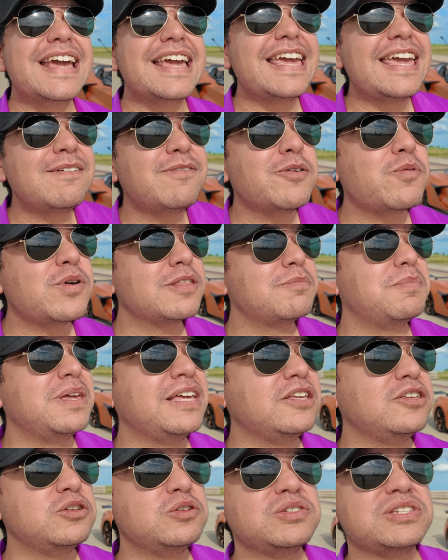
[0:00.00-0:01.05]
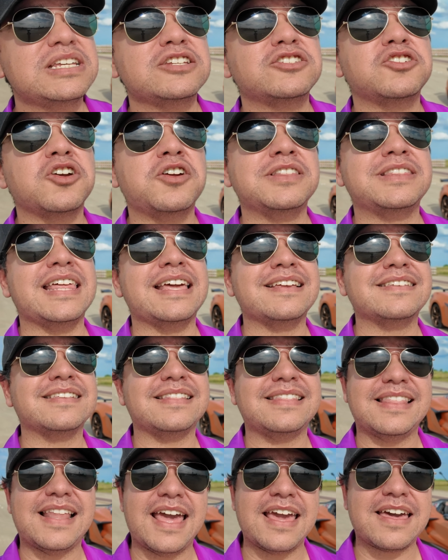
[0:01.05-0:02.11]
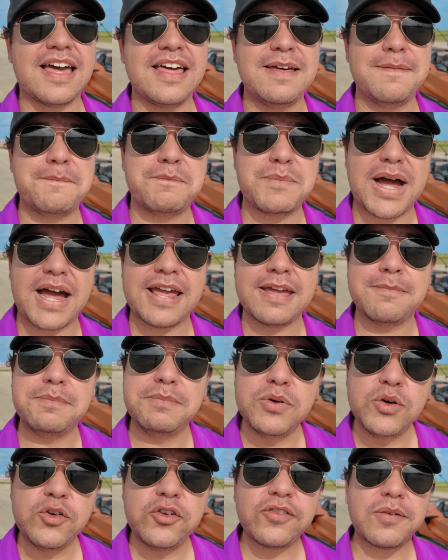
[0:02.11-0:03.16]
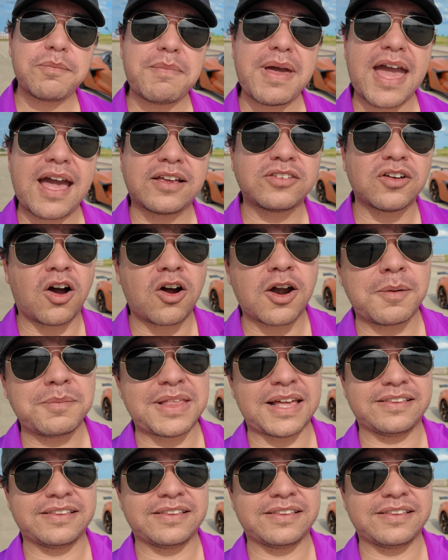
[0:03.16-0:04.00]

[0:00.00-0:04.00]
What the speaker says: Even with me using certain things like my MoveMax arm,